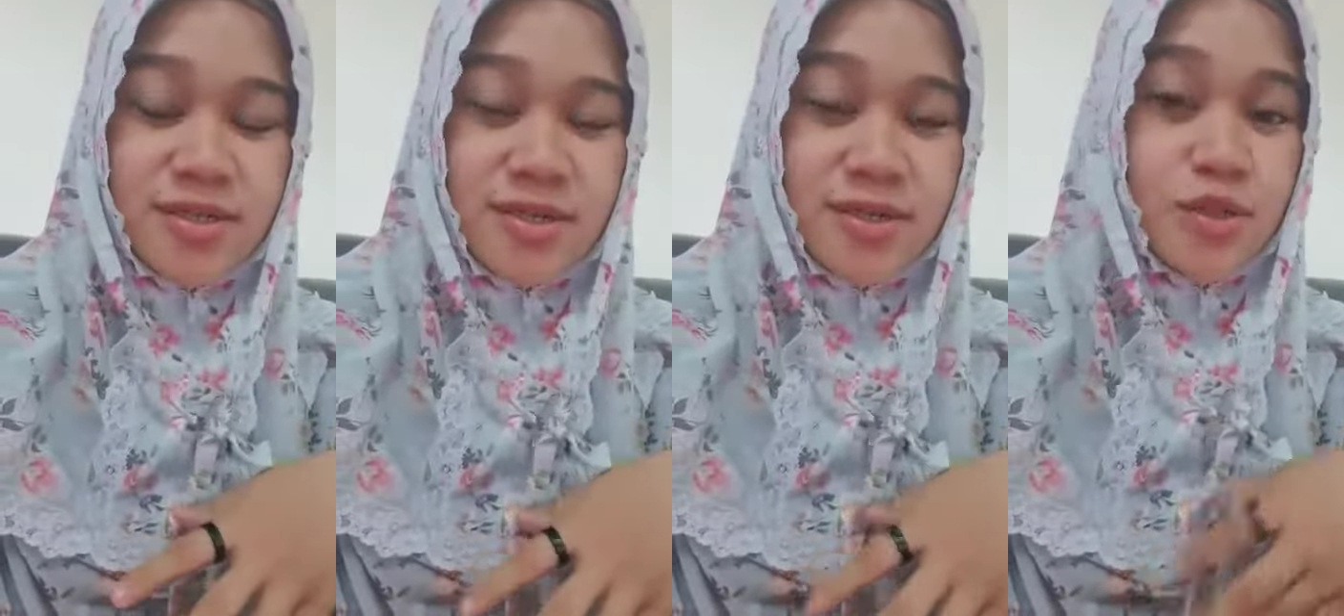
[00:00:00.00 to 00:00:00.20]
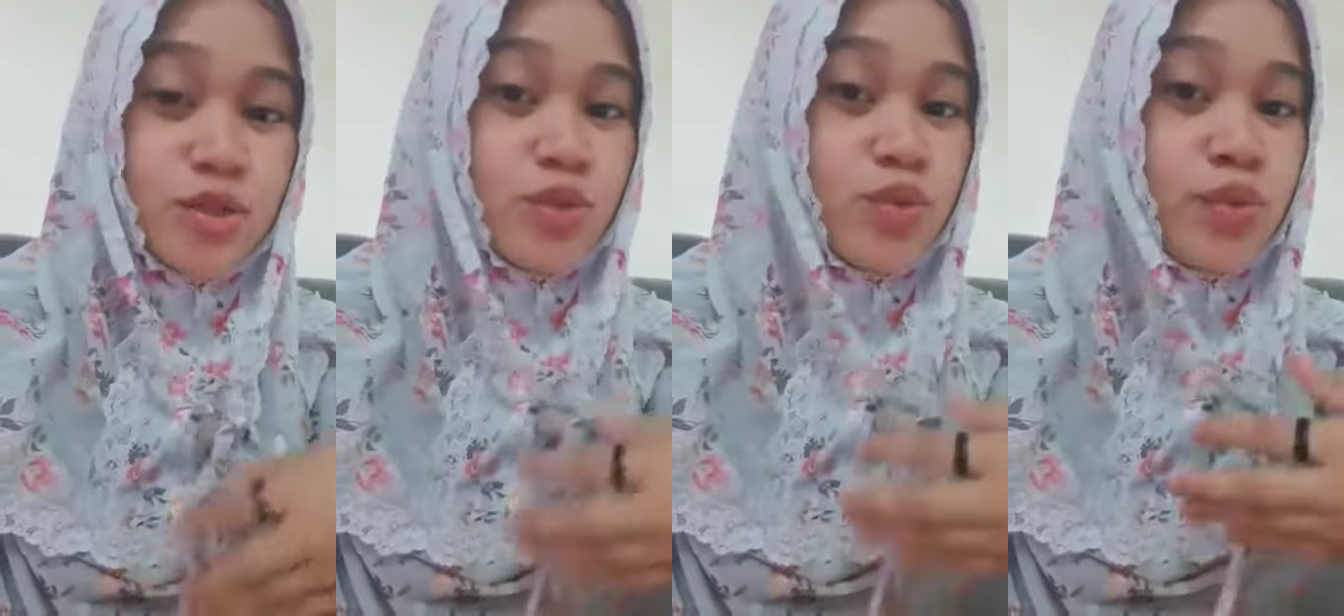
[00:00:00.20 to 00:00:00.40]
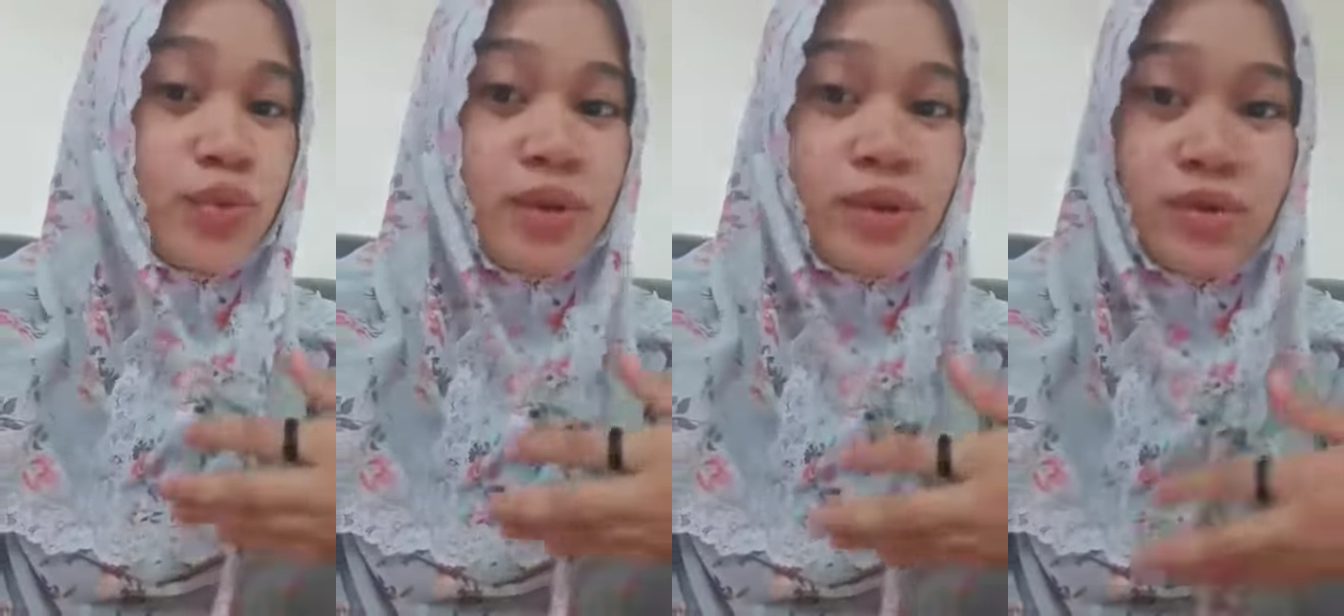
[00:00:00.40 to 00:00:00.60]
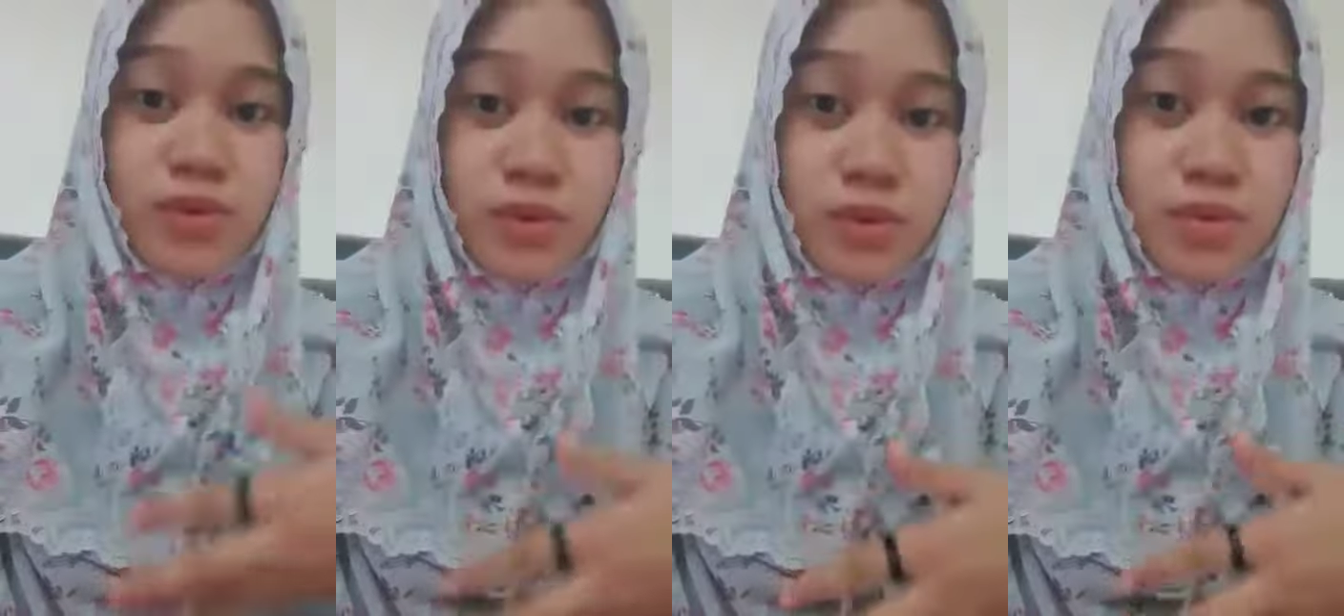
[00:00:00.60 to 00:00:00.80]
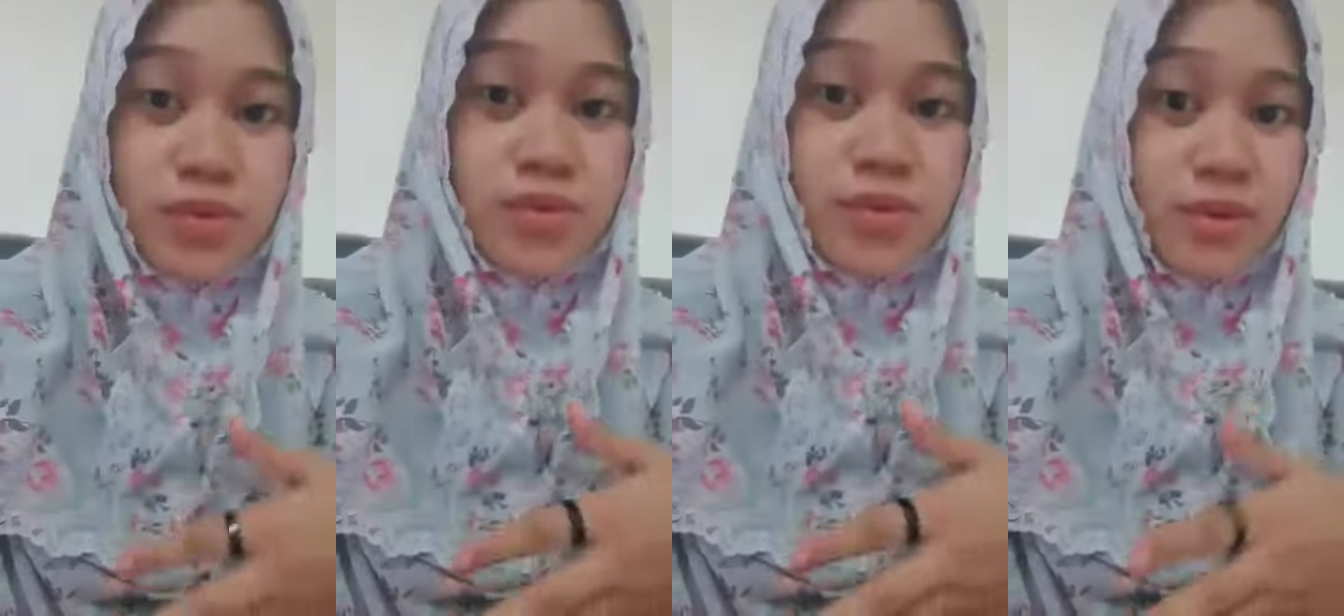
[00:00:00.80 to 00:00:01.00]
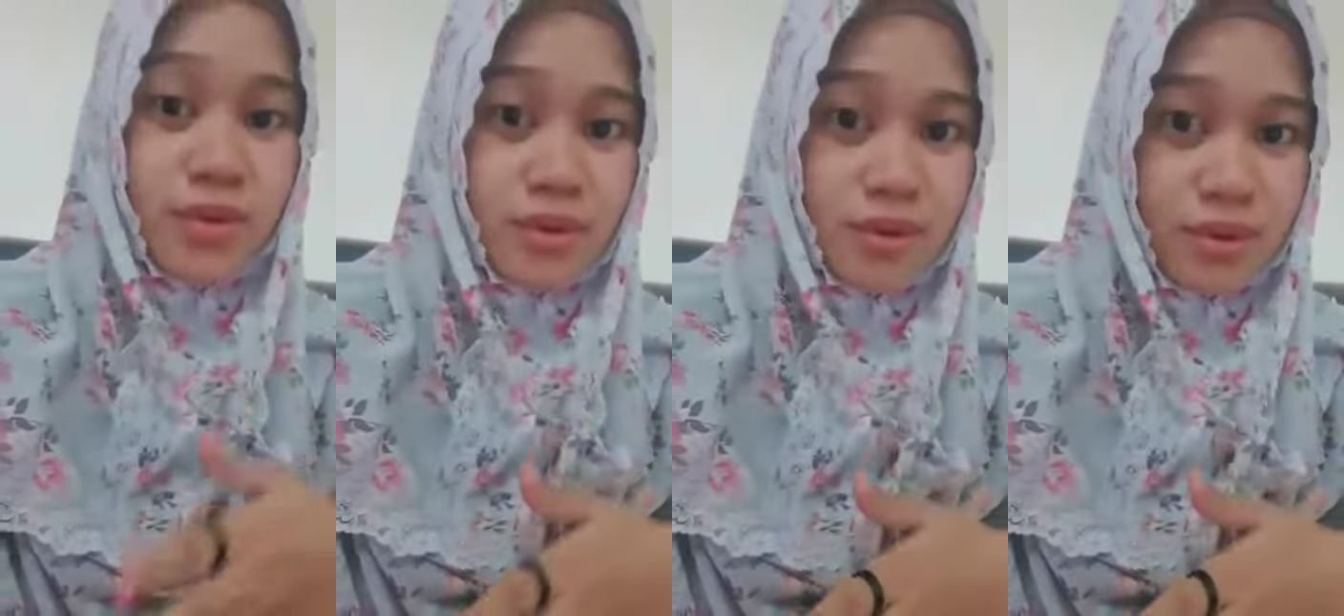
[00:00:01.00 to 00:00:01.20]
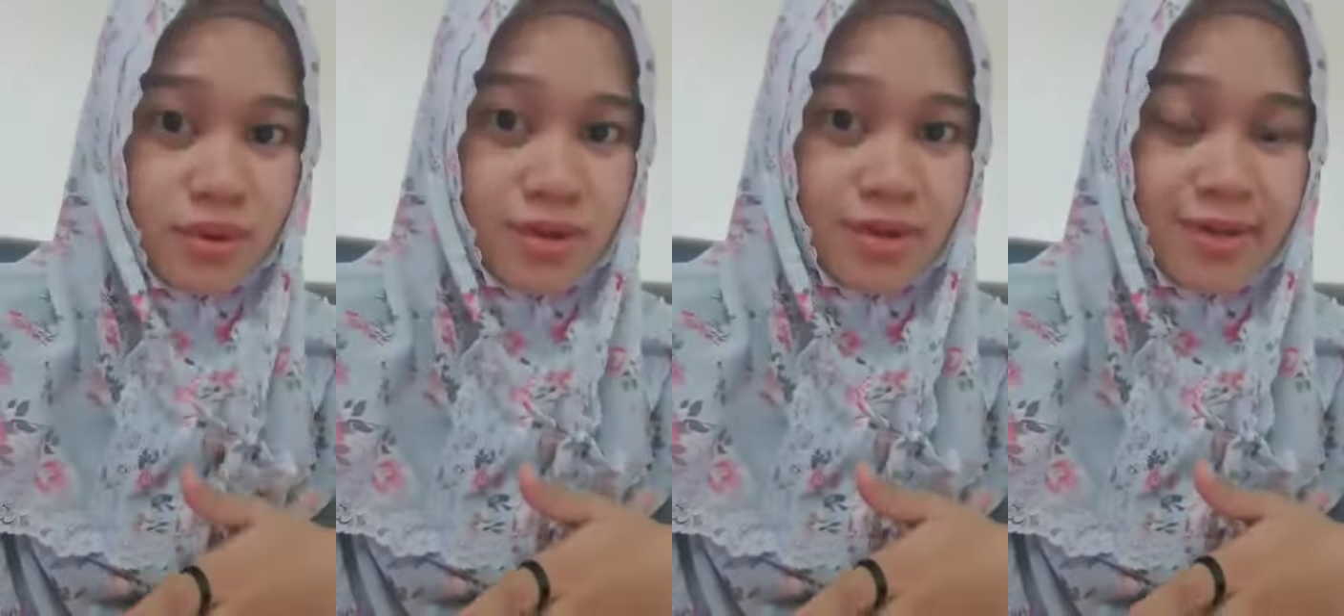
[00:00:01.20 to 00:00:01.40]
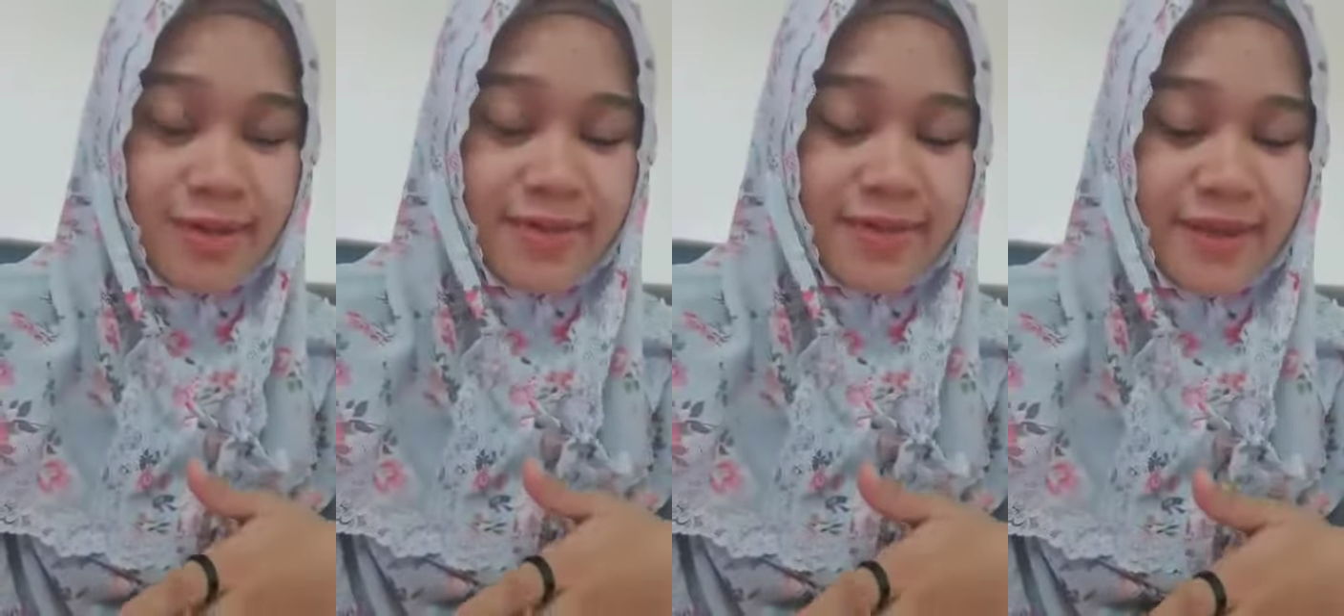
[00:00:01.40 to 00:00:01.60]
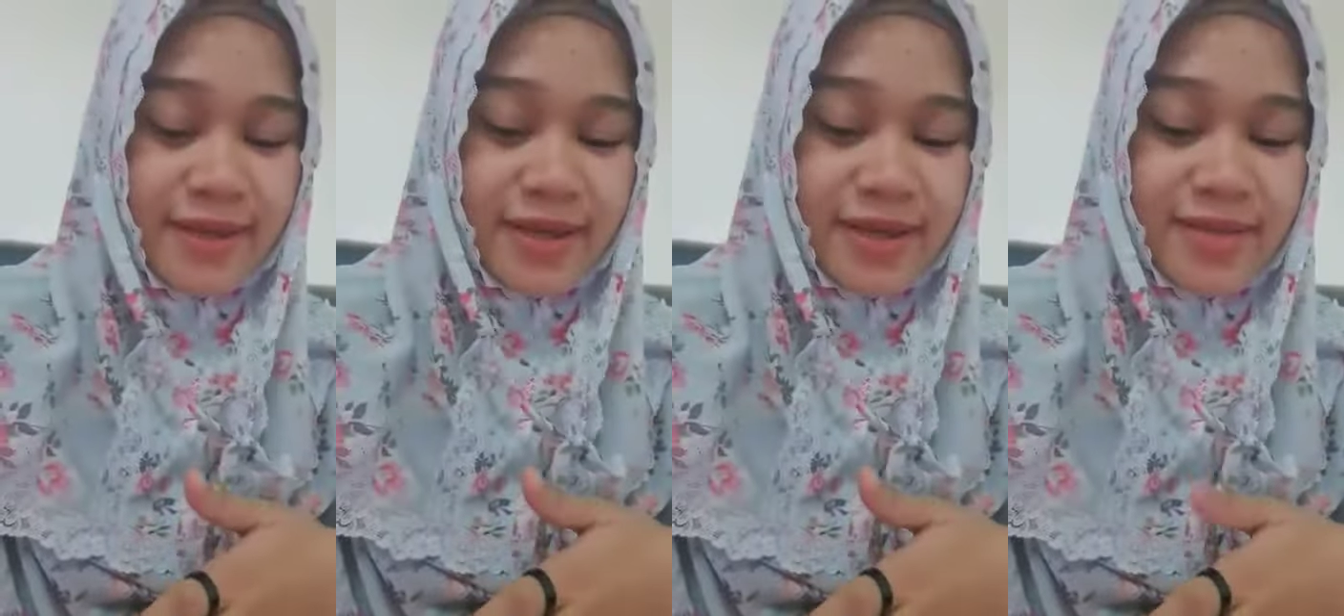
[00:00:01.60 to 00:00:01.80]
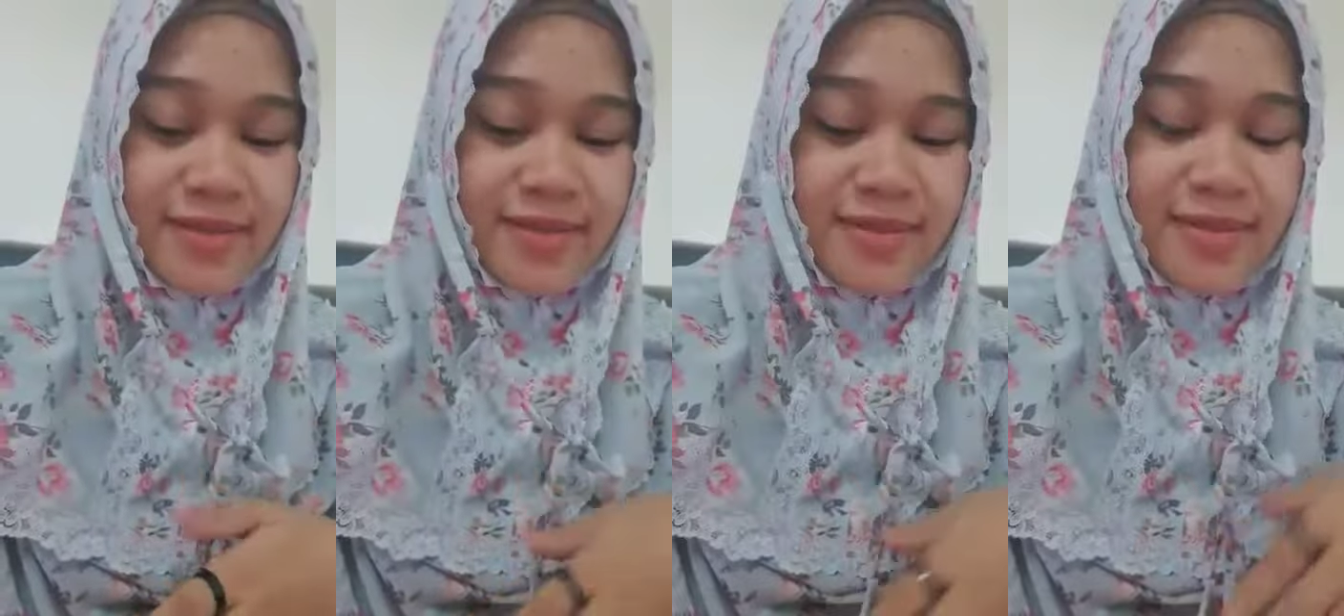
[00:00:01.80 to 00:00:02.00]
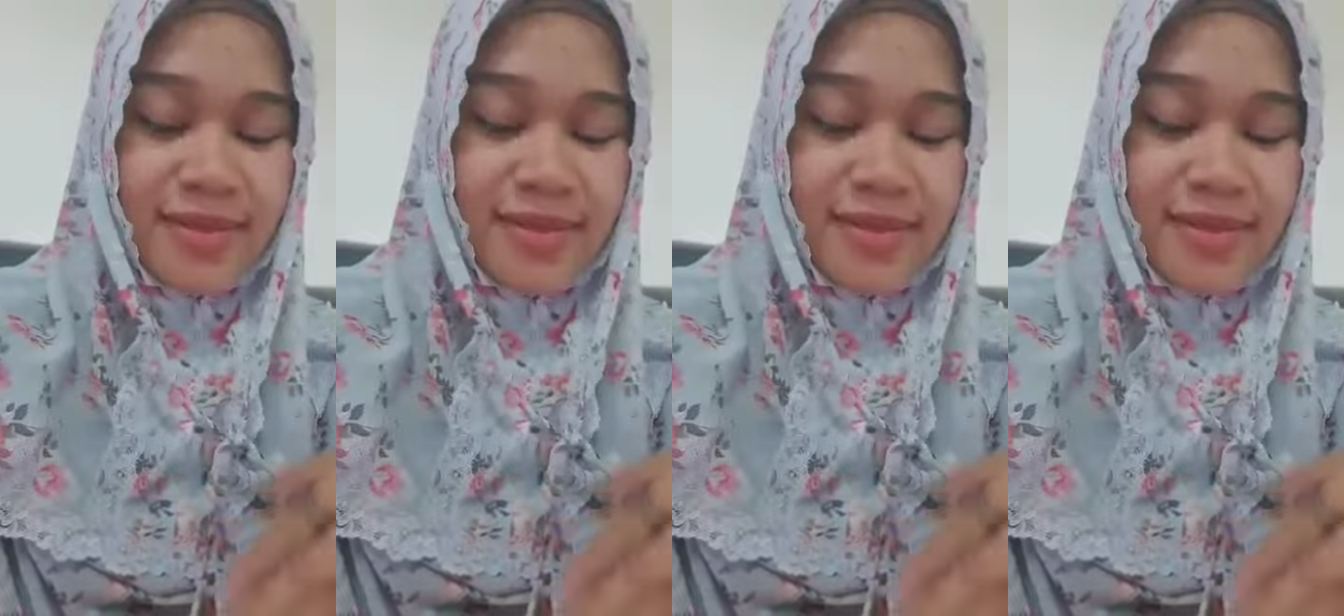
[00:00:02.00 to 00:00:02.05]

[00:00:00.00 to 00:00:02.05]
as we know all that